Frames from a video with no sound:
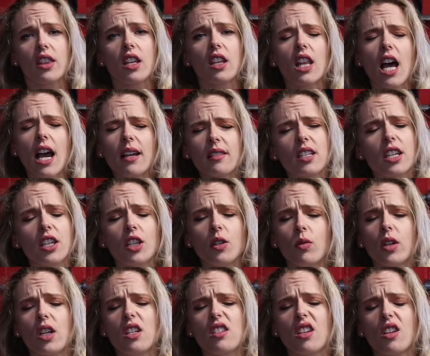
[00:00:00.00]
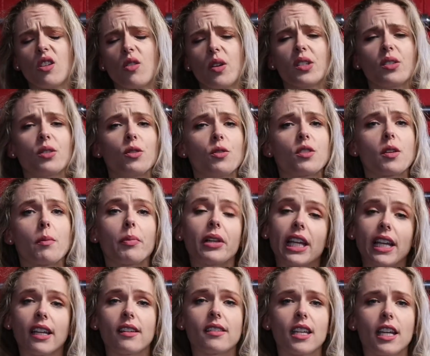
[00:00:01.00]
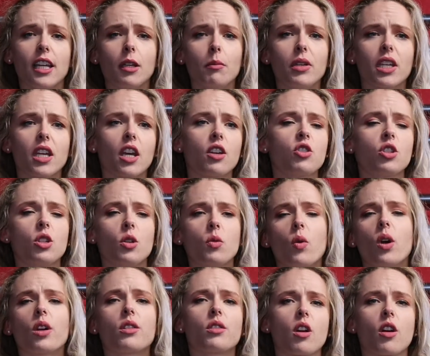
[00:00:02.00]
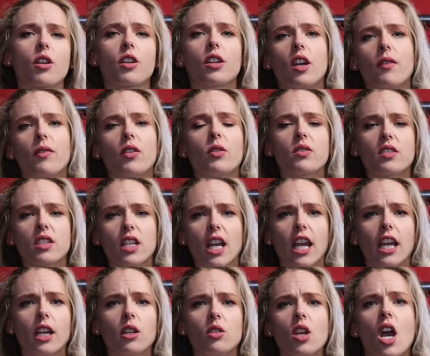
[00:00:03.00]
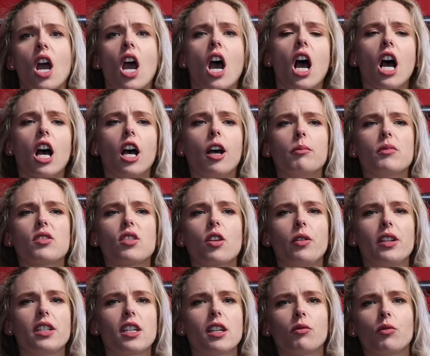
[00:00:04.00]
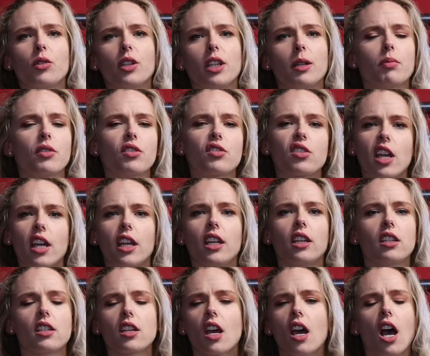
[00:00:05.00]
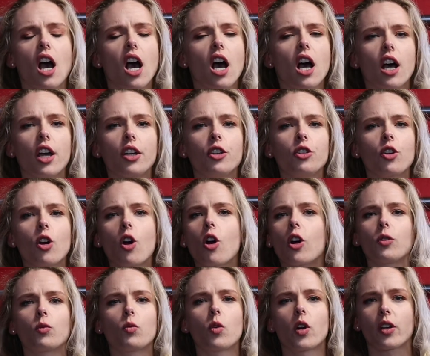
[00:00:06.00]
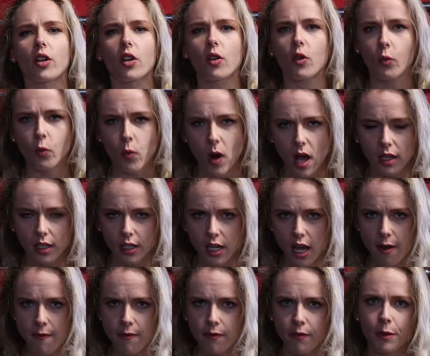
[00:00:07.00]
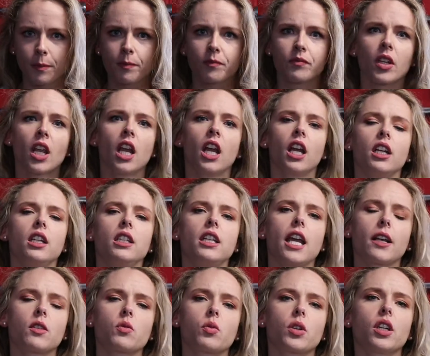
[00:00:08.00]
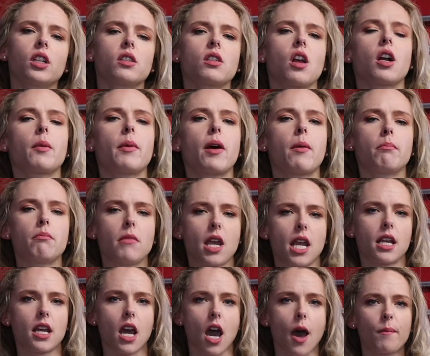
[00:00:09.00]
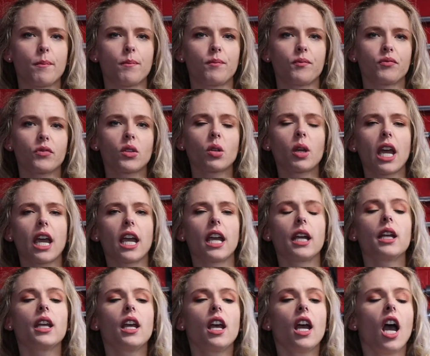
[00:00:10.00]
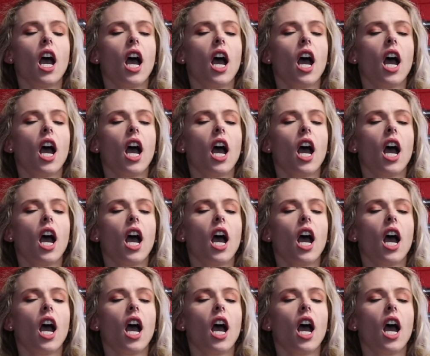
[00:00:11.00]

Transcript: The last thing you want to do is lose a placing because you weren't dark enough on stage, so it didn't really present your hard work well enough. Next, we're going to talk about makeup, okay?